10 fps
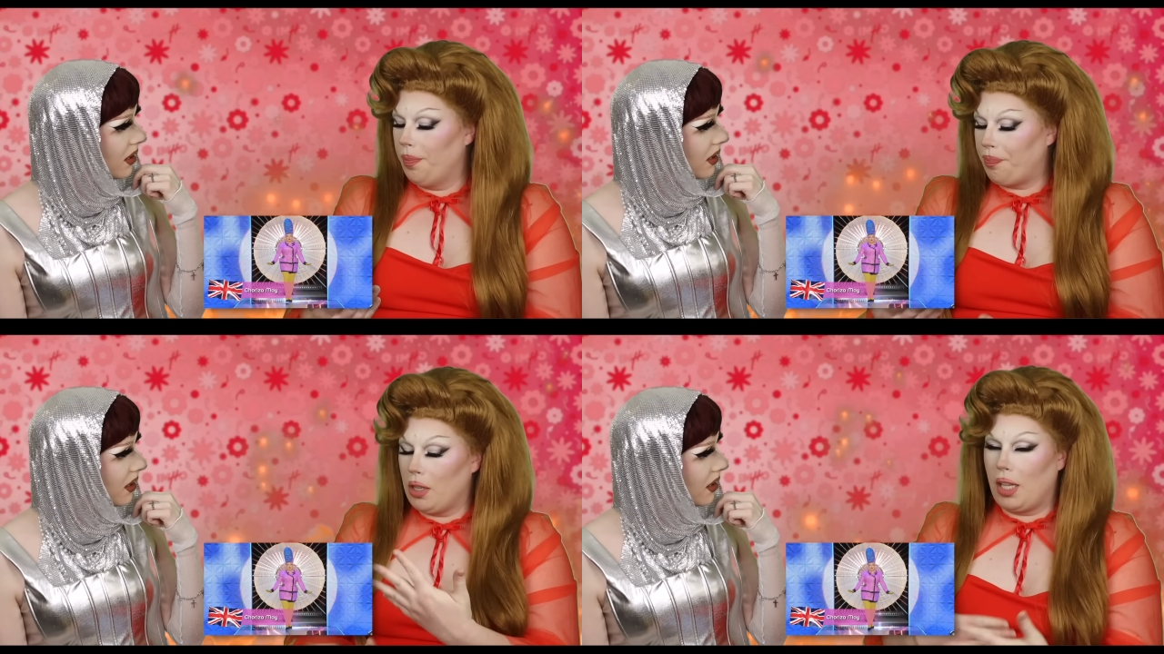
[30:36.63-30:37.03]

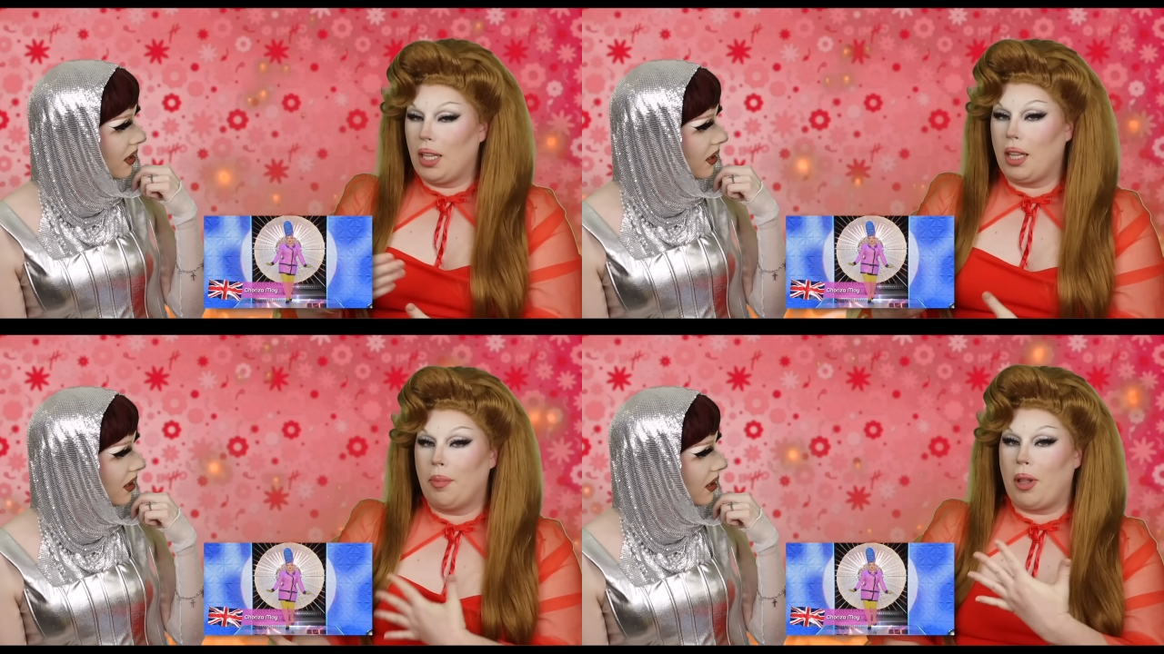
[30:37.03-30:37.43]

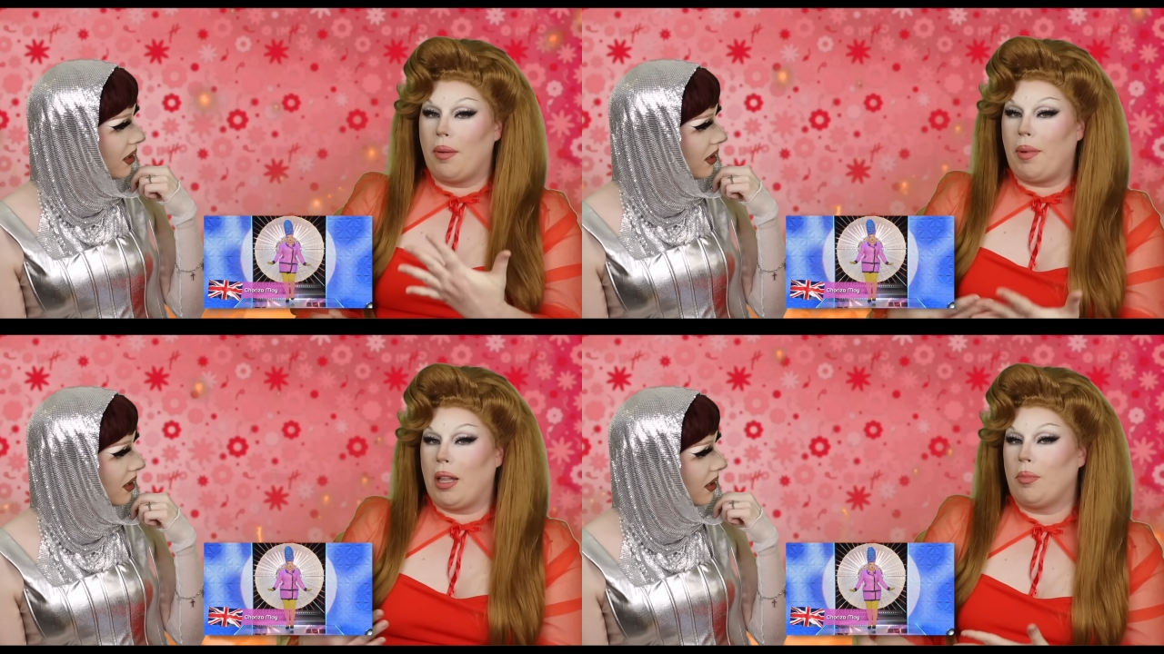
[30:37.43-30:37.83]
Speaker 1: legally
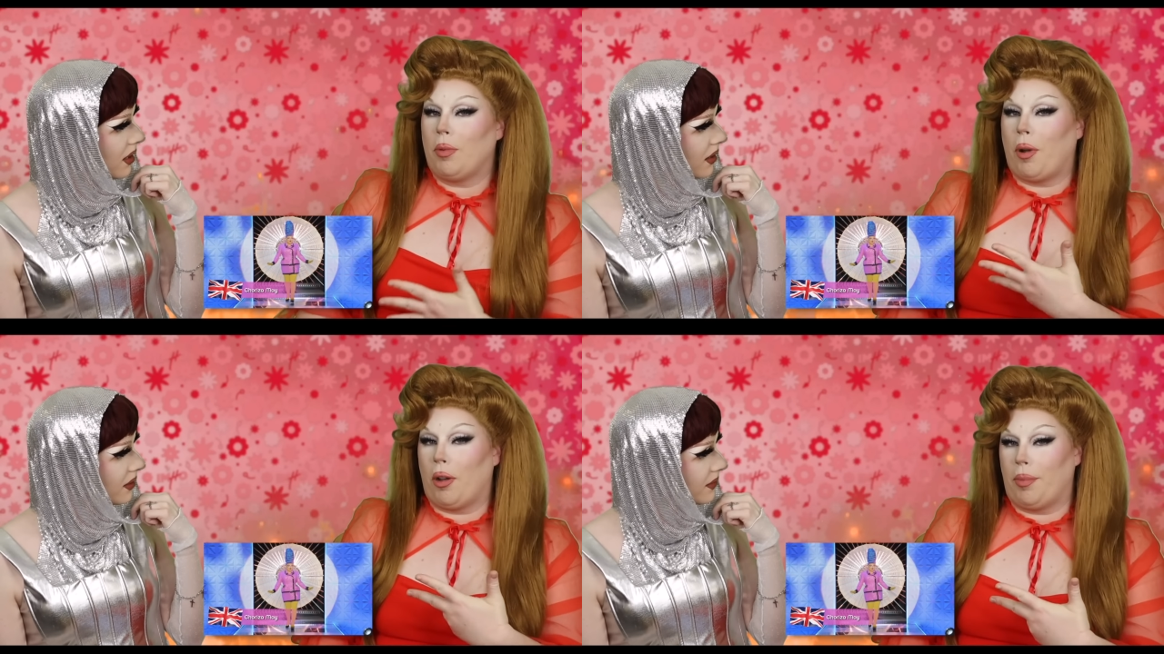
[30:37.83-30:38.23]
blonde Malibu
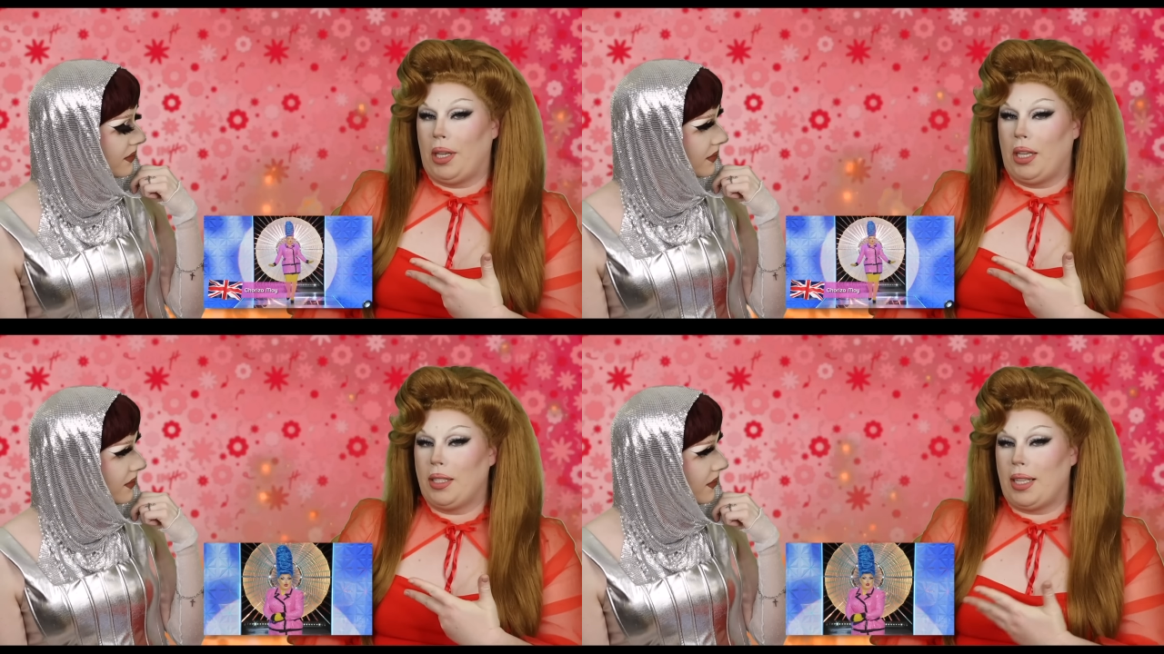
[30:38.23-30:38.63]
Barbie,